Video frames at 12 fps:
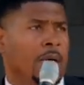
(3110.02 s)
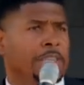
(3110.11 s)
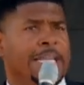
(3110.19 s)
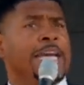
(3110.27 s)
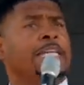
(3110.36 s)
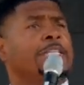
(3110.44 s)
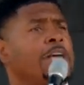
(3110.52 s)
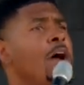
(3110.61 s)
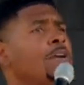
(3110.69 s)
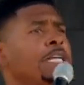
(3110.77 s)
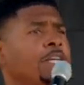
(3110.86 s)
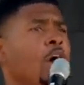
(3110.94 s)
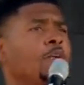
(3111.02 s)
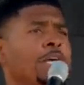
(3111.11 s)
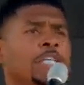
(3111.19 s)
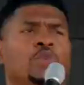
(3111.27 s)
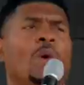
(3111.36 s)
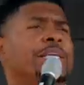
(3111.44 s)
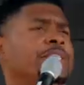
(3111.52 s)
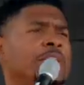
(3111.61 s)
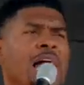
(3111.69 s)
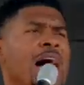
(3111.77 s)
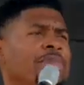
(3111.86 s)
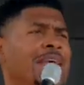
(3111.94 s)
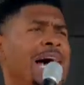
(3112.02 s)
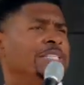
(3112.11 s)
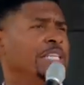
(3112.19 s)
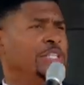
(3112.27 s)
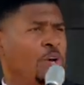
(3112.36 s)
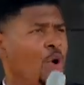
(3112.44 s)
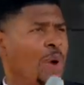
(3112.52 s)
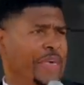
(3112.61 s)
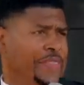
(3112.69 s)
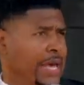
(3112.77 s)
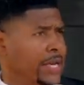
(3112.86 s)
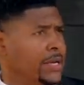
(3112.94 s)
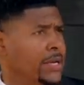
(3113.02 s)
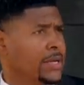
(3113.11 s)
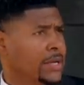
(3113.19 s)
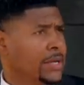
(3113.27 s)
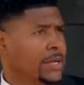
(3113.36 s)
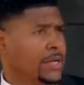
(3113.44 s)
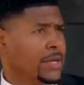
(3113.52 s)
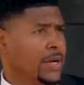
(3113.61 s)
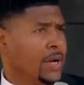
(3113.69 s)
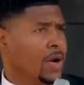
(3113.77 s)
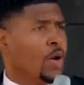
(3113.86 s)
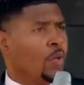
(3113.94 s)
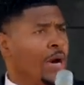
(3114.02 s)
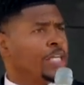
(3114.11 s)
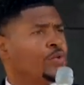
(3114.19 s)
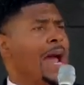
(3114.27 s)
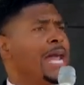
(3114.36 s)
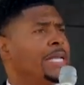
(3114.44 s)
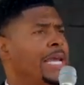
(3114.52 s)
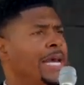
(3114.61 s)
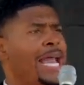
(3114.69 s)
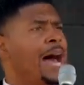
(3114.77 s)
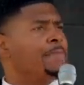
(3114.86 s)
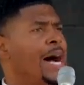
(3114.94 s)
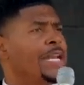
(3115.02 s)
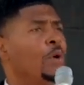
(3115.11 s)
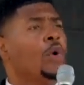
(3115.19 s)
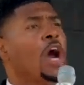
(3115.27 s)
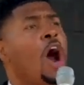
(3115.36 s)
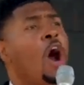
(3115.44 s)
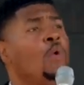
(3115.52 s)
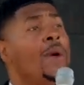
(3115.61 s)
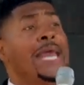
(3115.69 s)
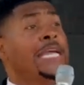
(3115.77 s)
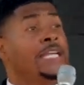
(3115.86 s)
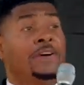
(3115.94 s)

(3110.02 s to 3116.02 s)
Tina Turner told us, what's love got to do with it? We're trying to get our money. We're already